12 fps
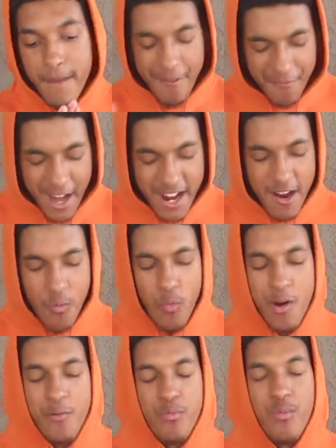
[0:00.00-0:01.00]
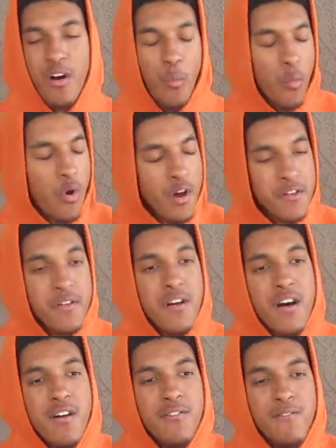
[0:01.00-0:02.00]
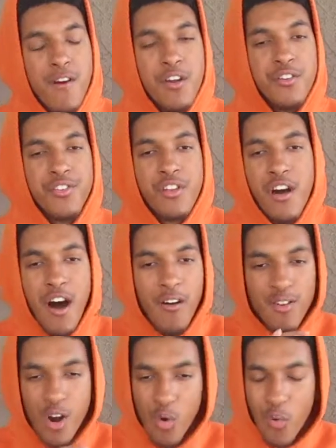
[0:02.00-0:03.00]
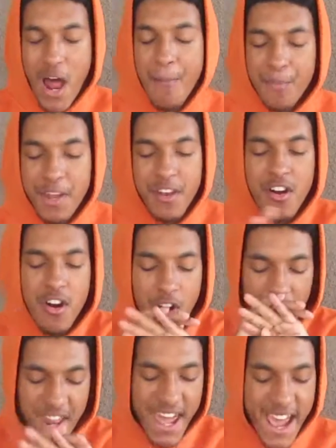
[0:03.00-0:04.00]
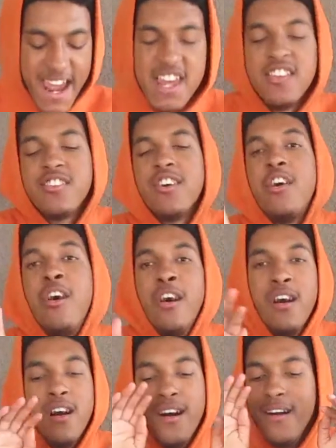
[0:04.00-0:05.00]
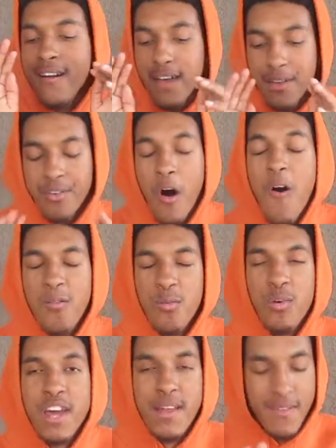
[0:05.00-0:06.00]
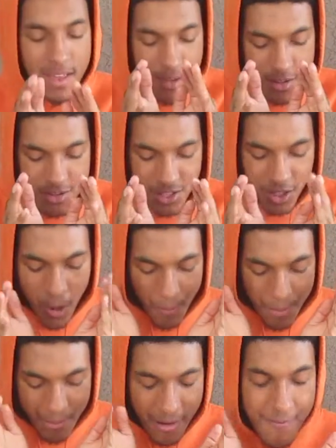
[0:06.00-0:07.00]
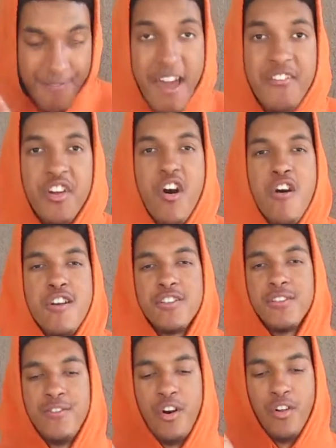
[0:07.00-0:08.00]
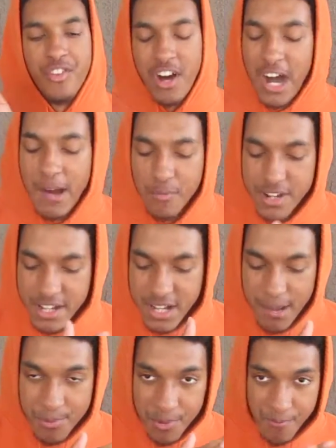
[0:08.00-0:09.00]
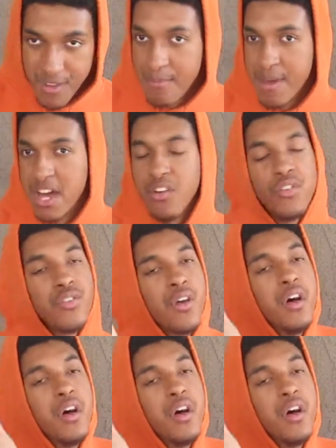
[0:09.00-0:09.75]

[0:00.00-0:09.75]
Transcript: if I hear one one verse of her rapping on any song, it's over with. She's gonna be my favorite artist of all time when it comes to females,